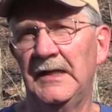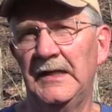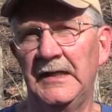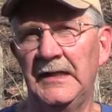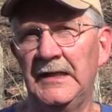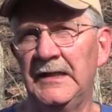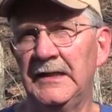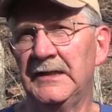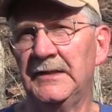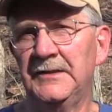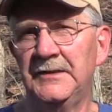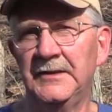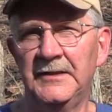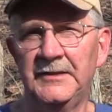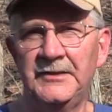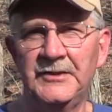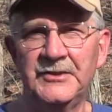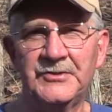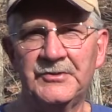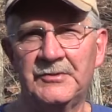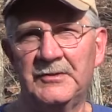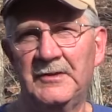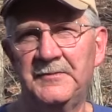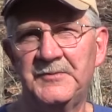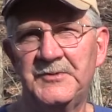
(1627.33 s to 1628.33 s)
in the
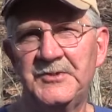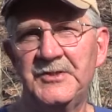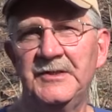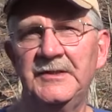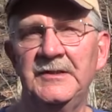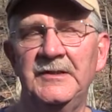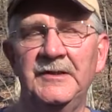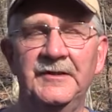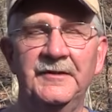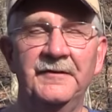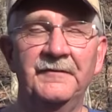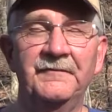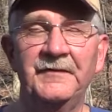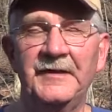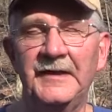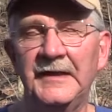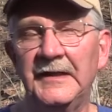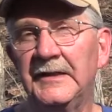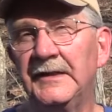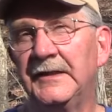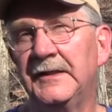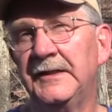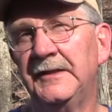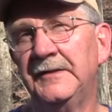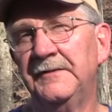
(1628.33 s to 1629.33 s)
description of
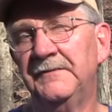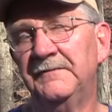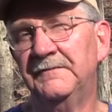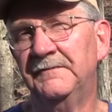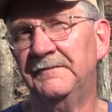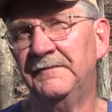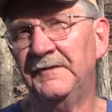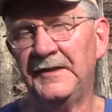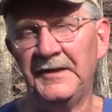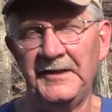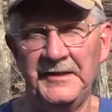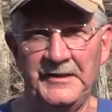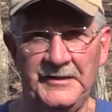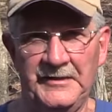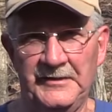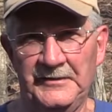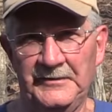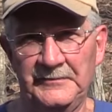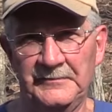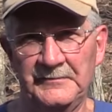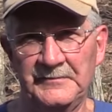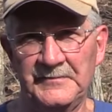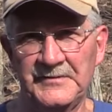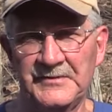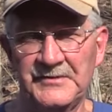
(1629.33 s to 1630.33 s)
any video.